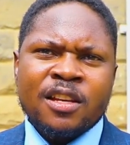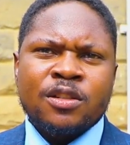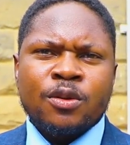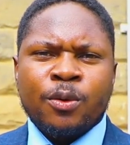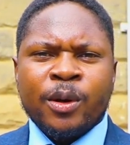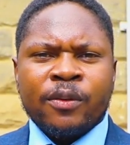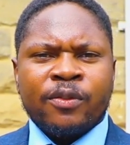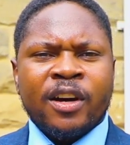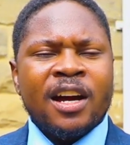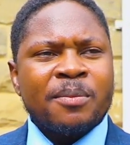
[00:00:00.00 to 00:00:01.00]
So
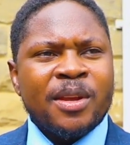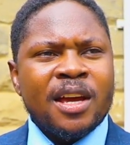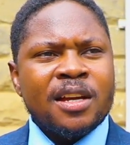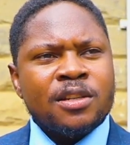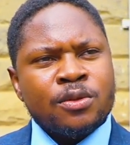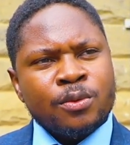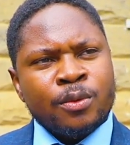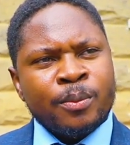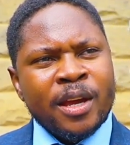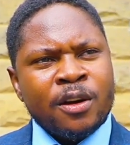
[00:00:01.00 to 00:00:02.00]
we've come here to
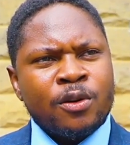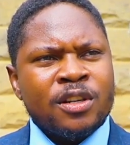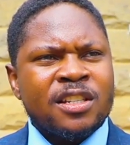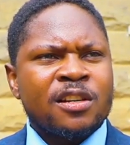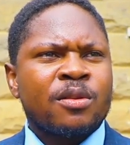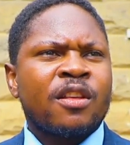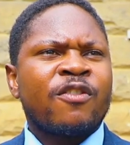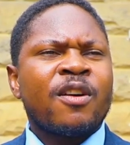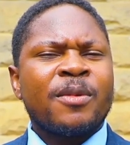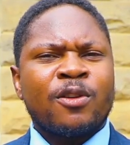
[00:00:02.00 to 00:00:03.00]
make contact with the
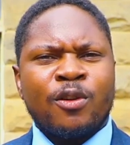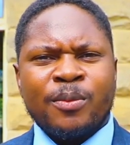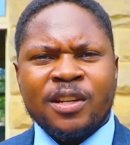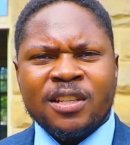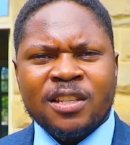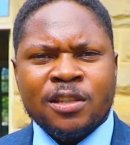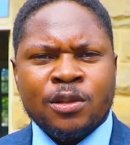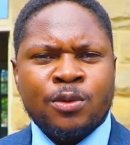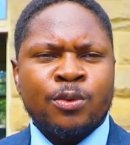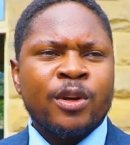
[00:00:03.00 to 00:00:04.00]
farming communities
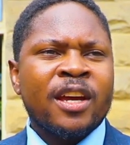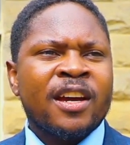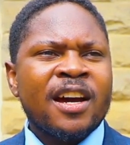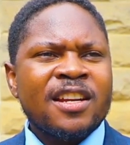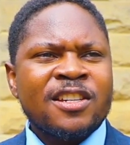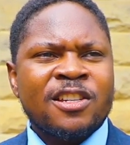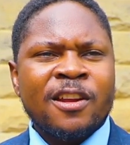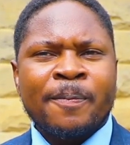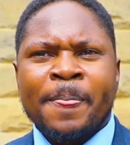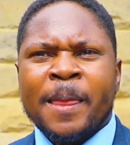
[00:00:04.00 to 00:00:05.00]
to encourage
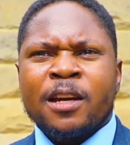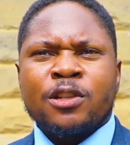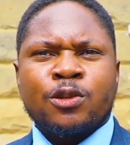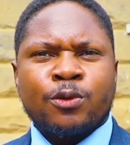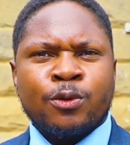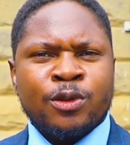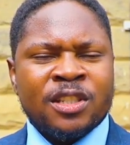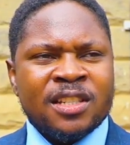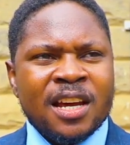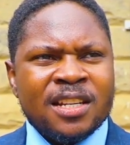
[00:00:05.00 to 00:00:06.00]
them to
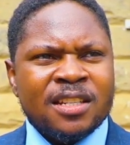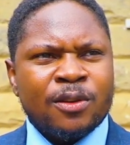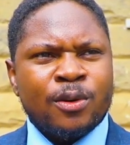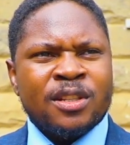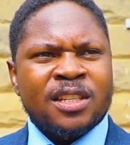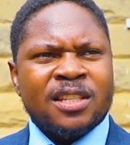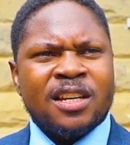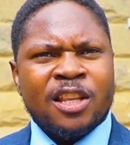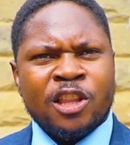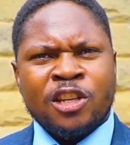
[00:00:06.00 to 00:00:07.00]
start
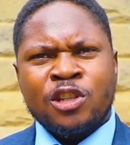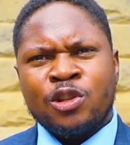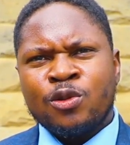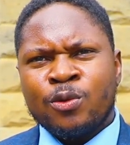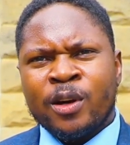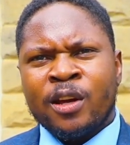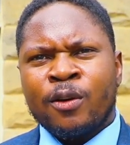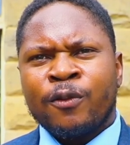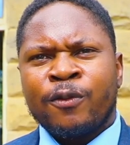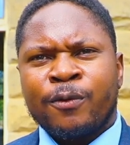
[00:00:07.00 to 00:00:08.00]
considering this new way
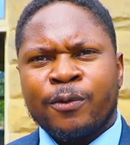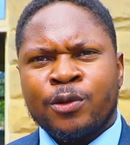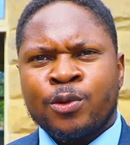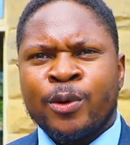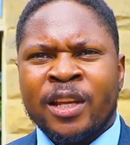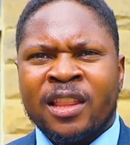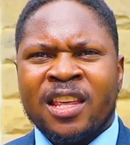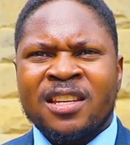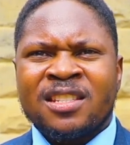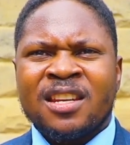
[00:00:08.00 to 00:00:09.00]
of doing
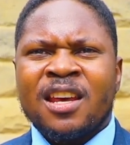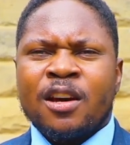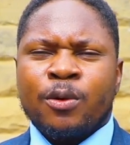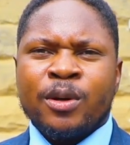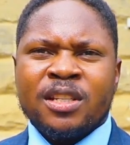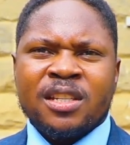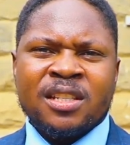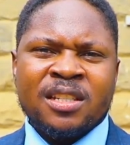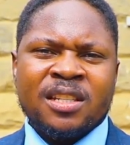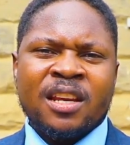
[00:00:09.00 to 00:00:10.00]
things, which
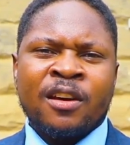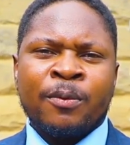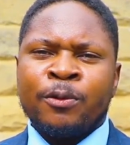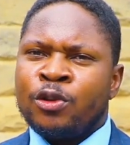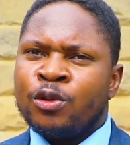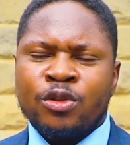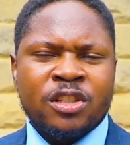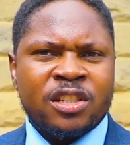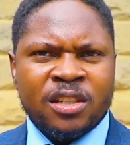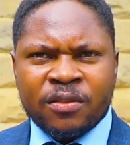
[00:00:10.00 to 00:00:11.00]
is a huge
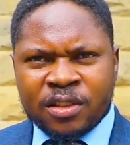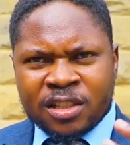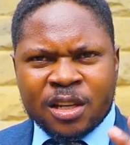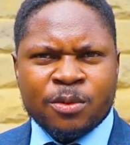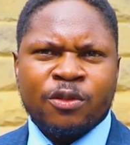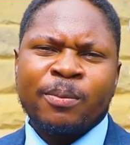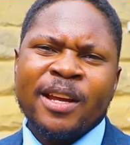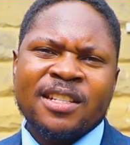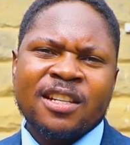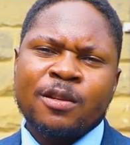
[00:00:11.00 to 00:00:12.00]
shift in terms of
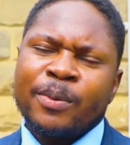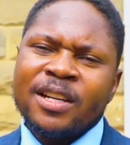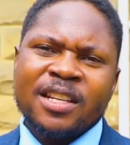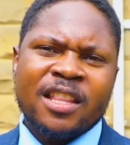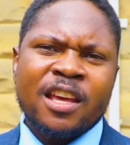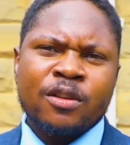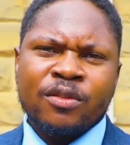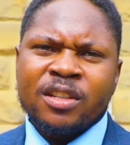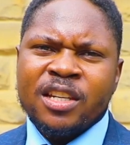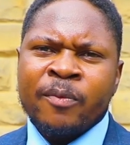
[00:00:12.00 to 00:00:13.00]
mindset, but at the end of
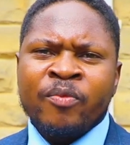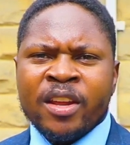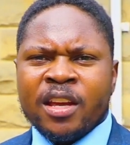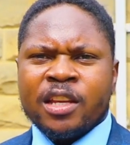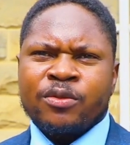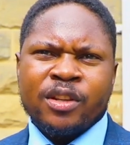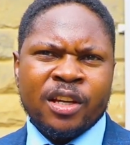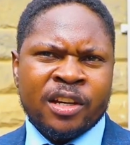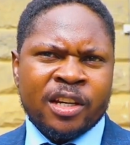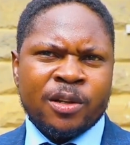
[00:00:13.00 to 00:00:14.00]
the day, it's for the
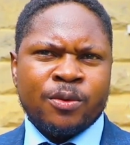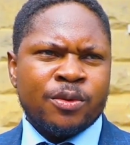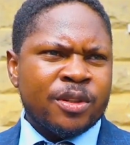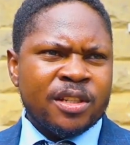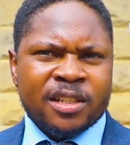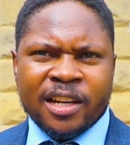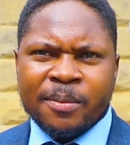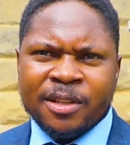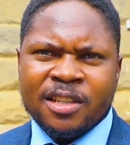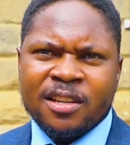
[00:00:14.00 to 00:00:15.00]
greater good, which is
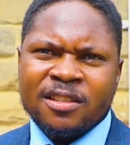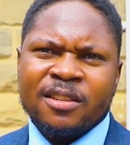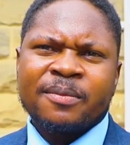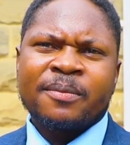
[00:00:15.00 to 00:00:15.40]
climate change.